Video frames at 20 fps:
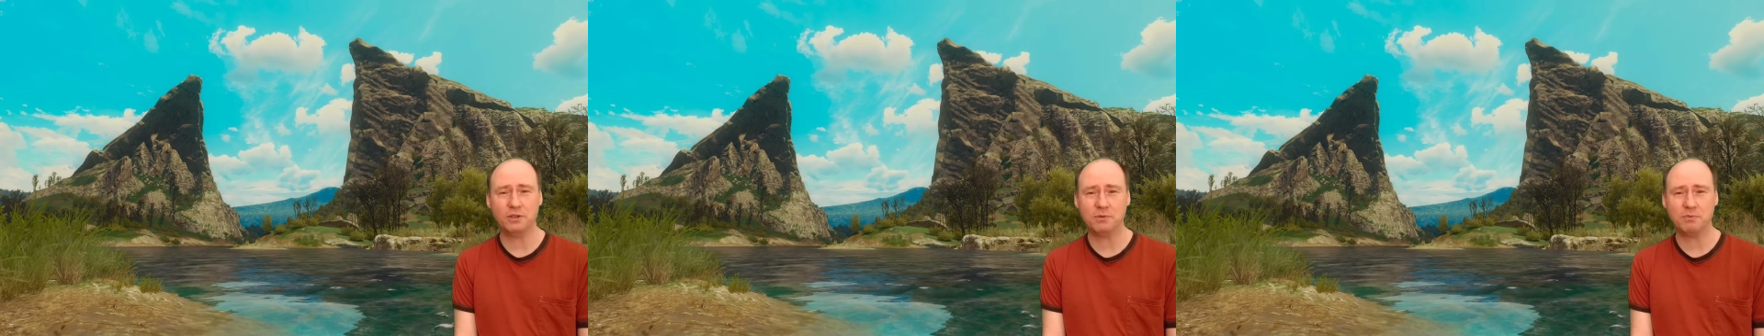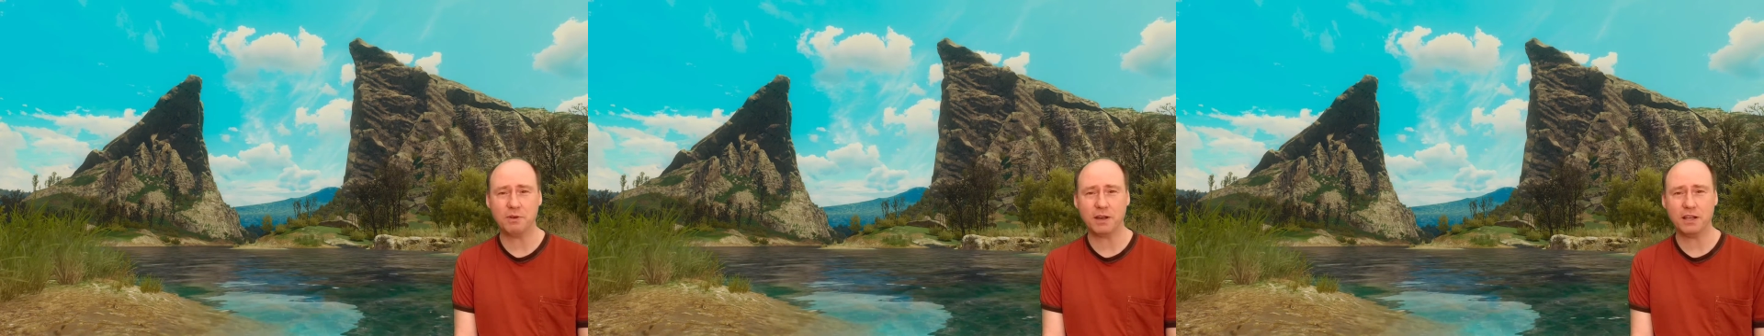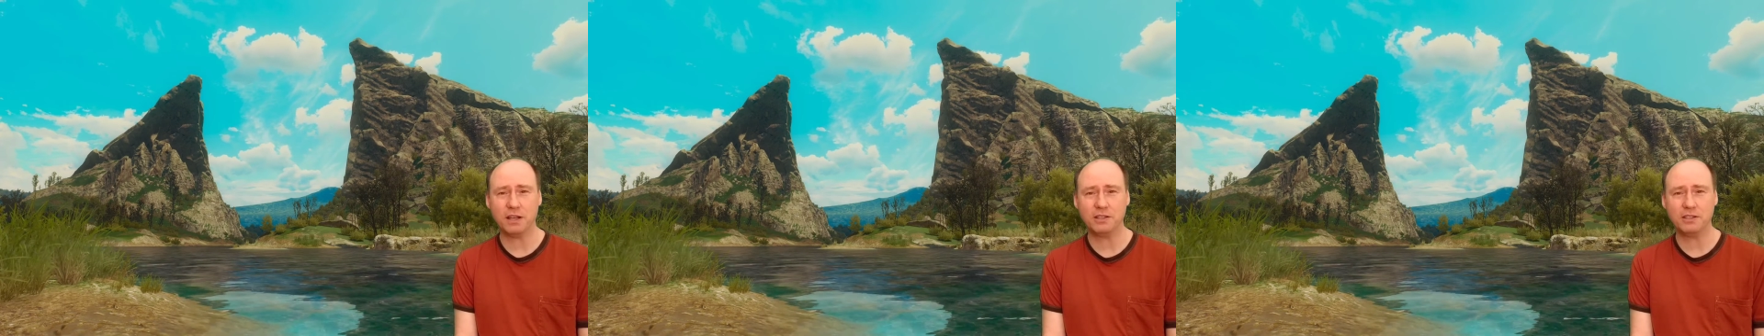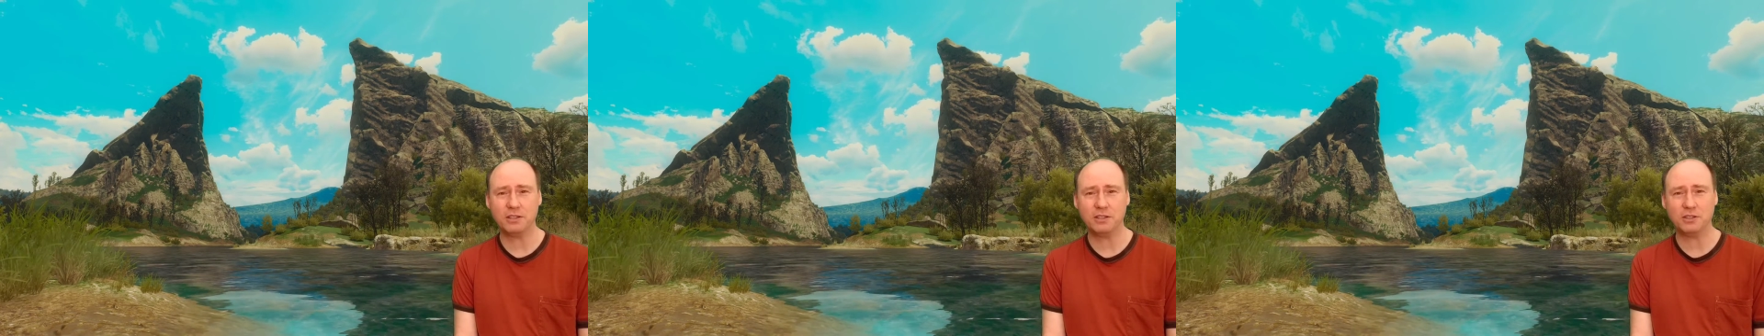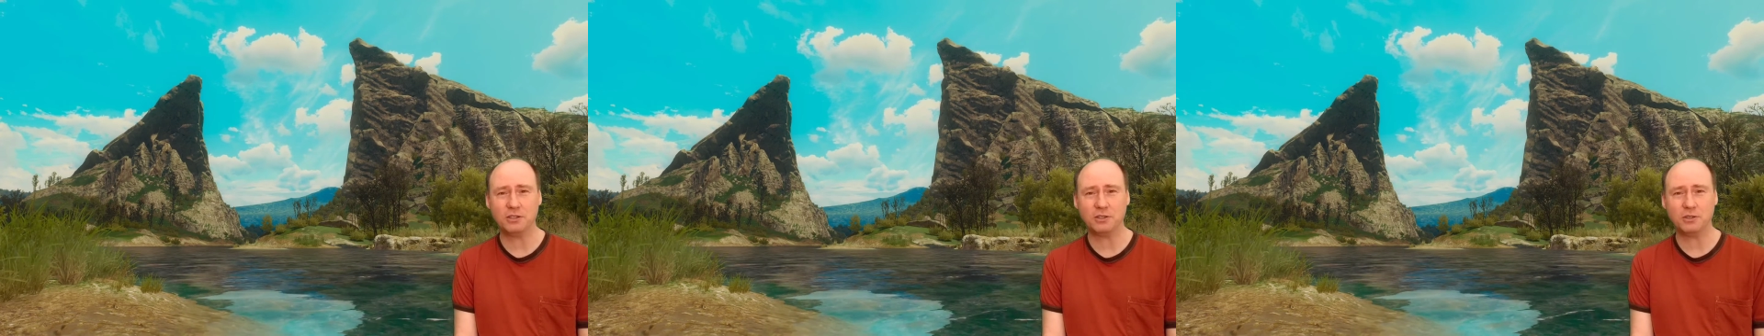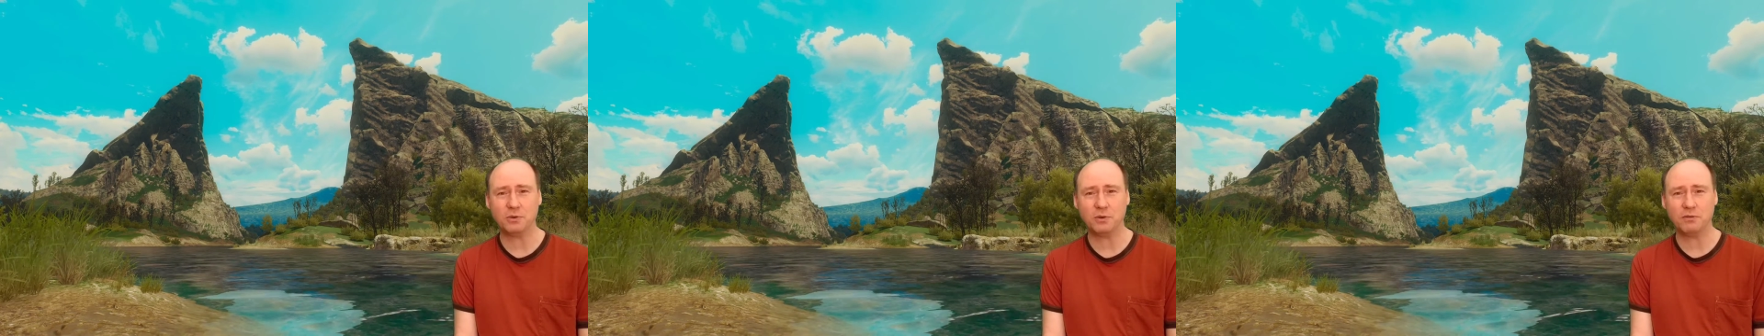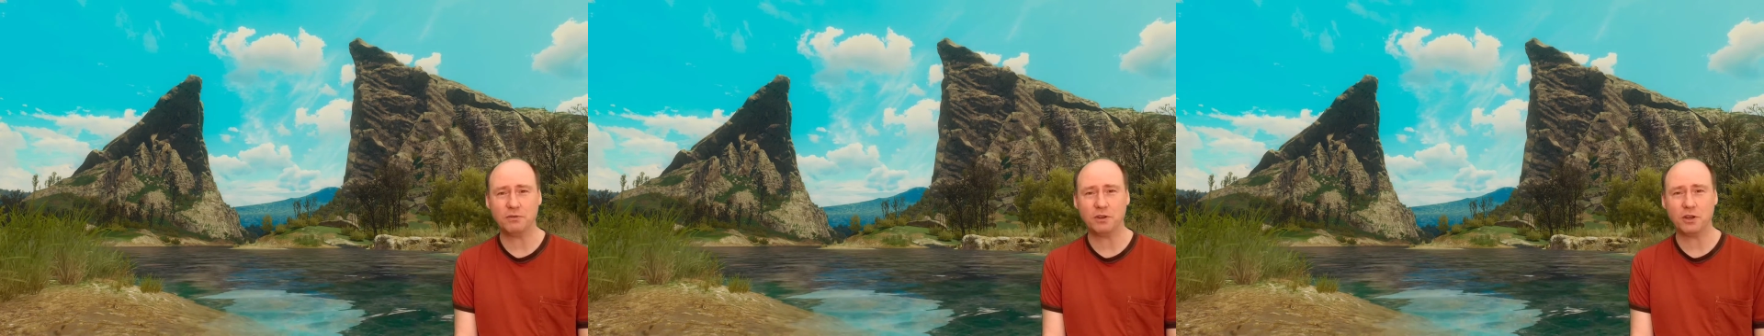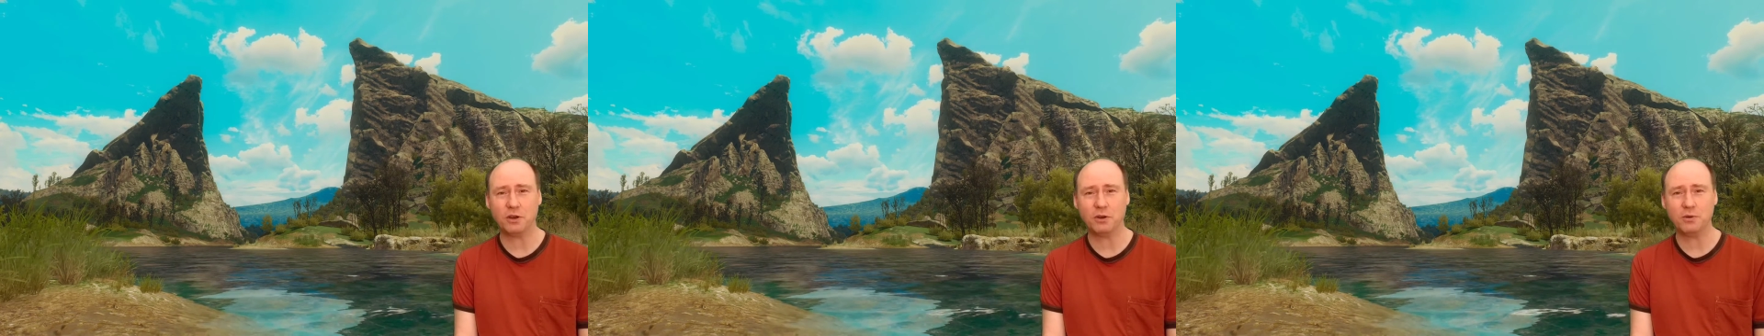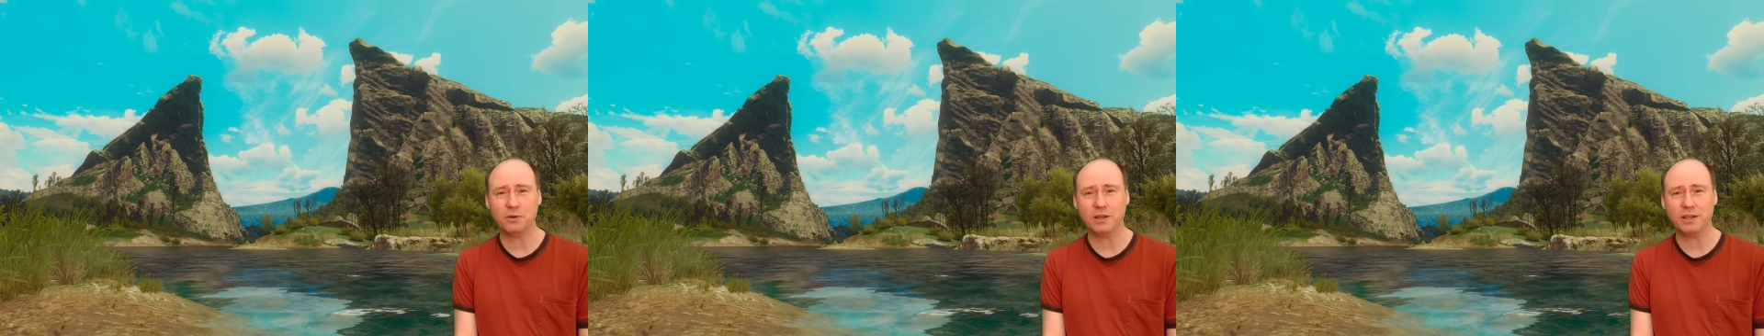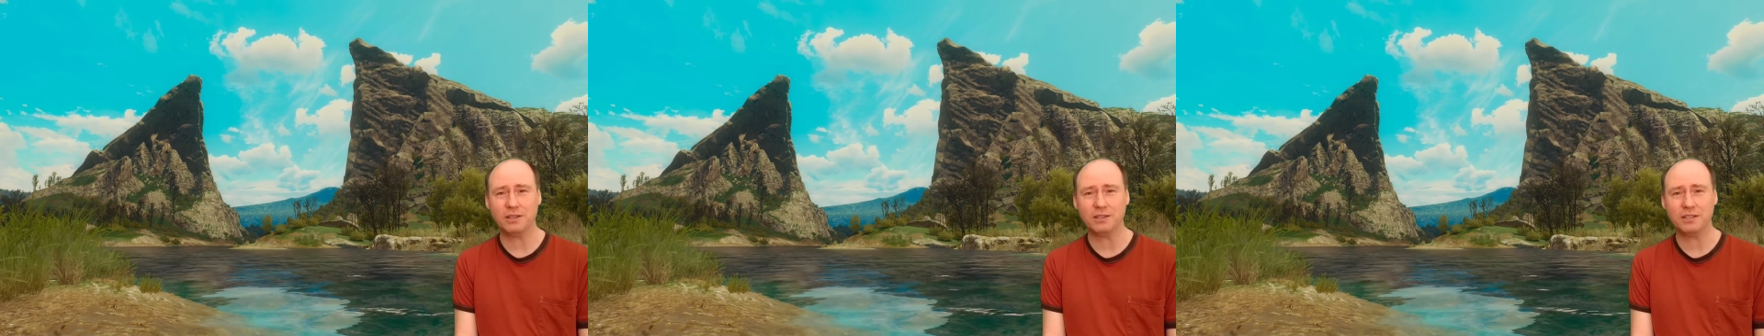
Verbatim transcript: response to Swifto,